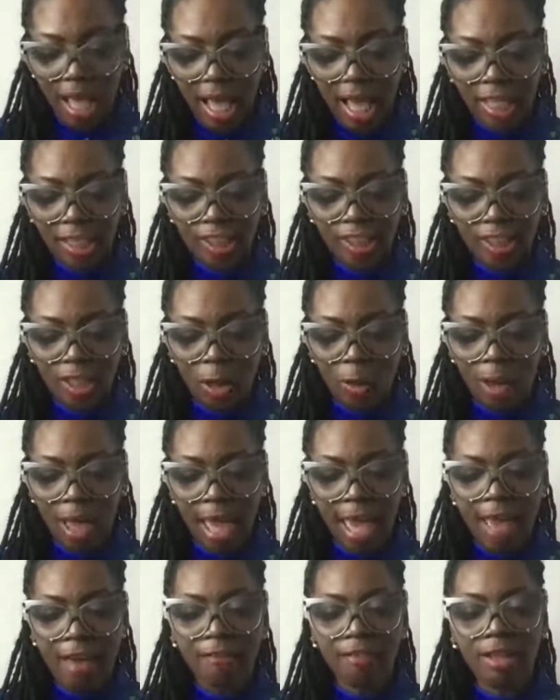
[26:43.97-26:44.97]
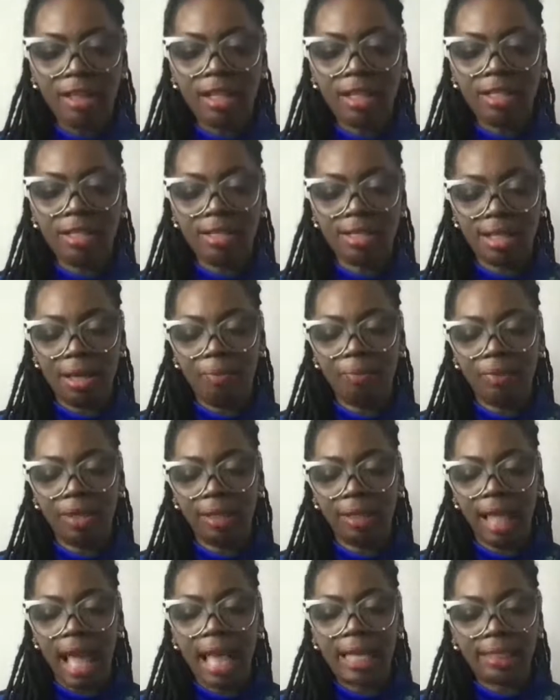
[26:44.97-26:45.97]
And so having
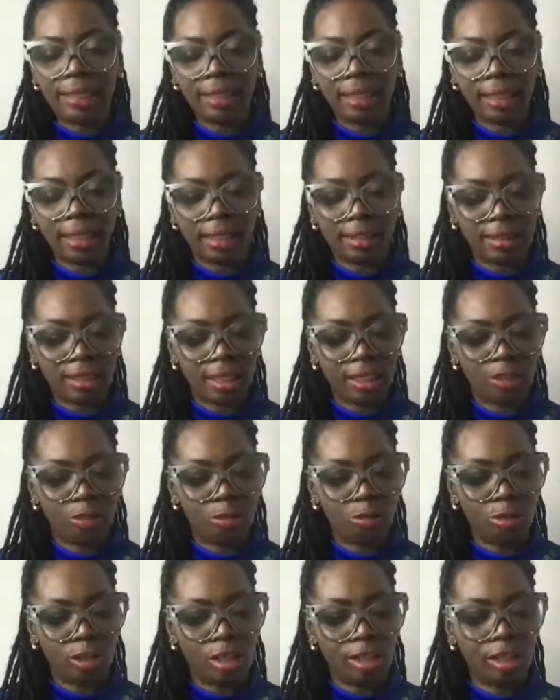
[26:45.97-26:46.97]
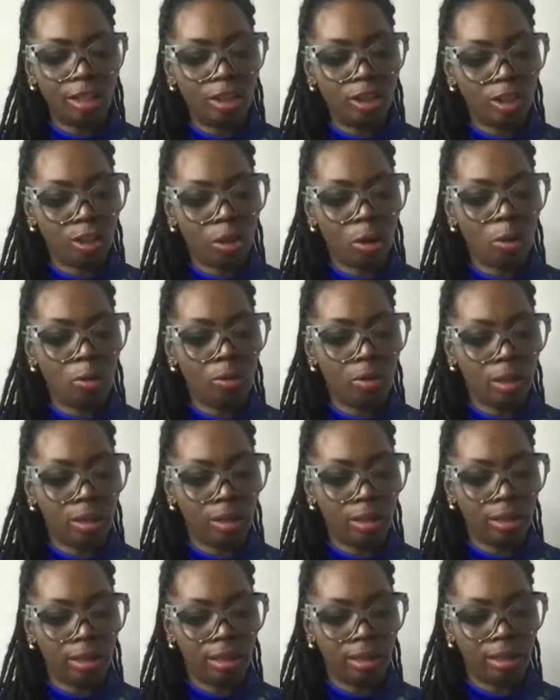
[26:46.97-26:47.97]
something like this is really so
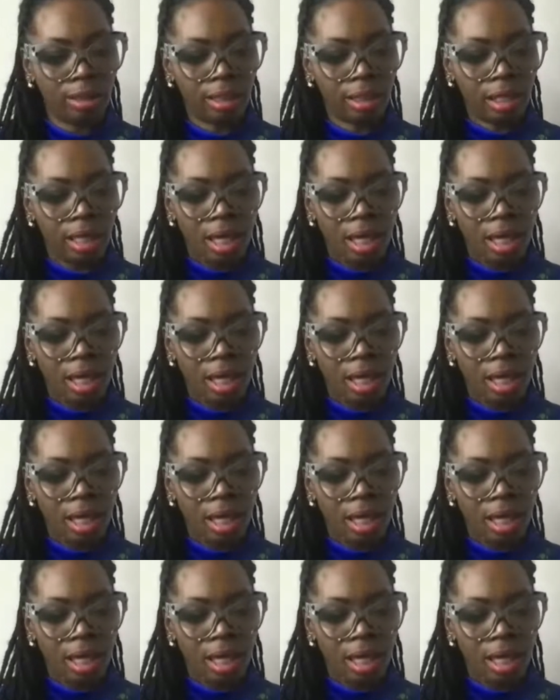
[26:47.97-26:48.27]
good.